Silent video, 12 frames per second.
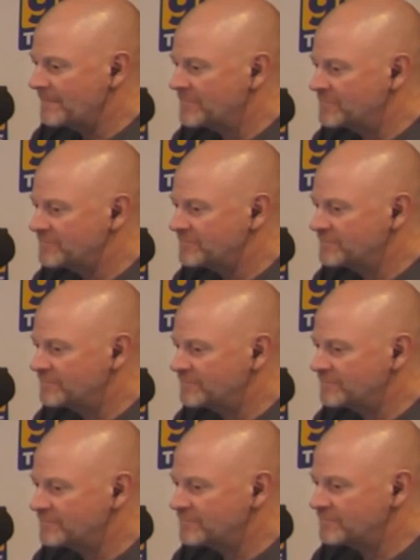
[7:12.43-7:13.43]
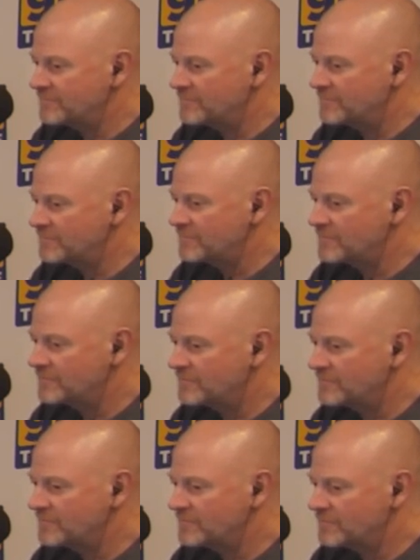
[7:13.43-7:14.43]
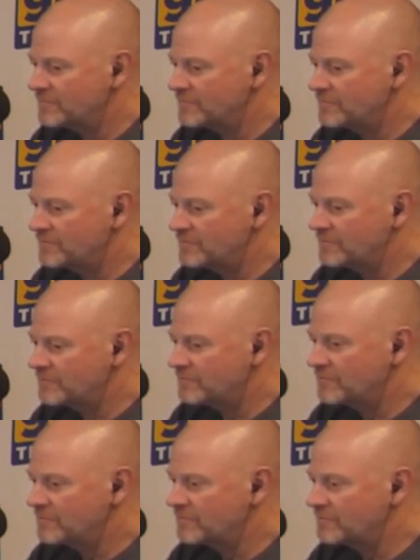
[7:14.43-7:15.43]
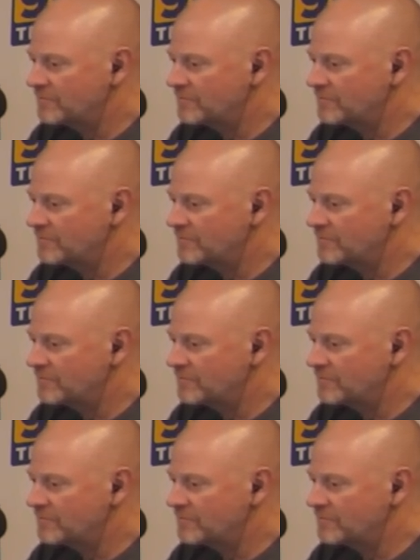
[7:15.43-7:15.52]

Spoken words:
(not speaking)